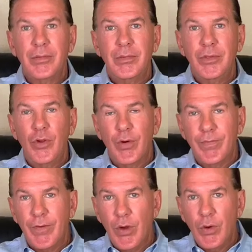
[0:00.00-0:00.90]
your
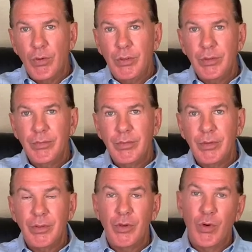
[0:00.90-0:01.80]
phone,
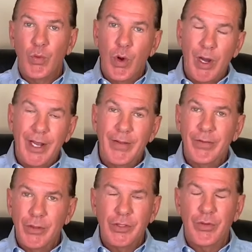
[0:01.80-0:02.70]
your wallet,
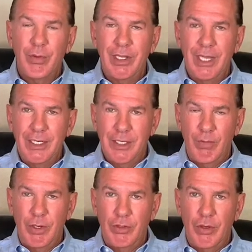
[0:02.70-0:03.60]
those are three things I
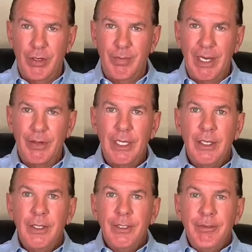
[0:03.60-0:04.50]
want to talk about.
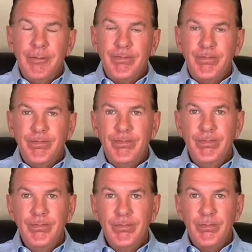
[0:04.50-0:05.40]

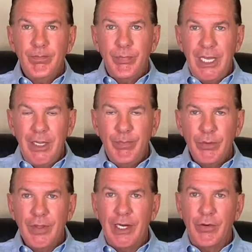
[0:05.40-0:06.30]
People
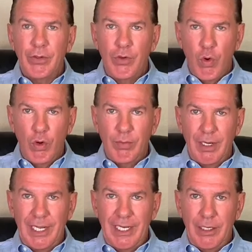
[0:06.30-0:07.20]
that are
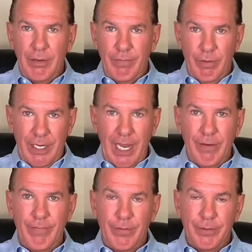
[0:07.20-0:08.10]
normally
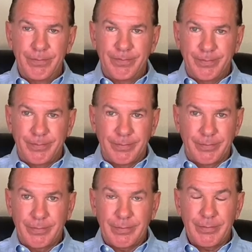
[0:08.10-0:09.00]
forgetful
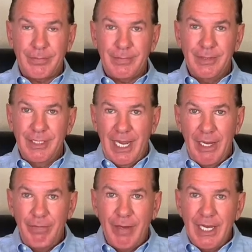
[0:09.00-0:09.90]

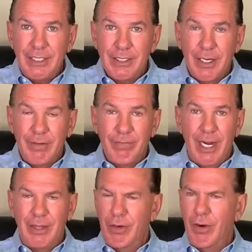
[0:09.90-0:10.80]
can't find stuff,
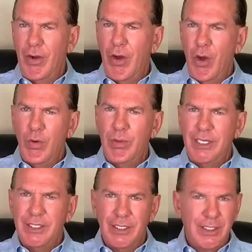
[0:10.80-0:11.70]
and they're
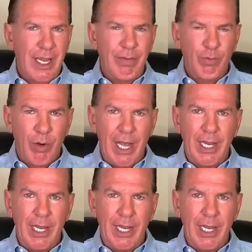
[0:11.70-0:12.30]
always the same way.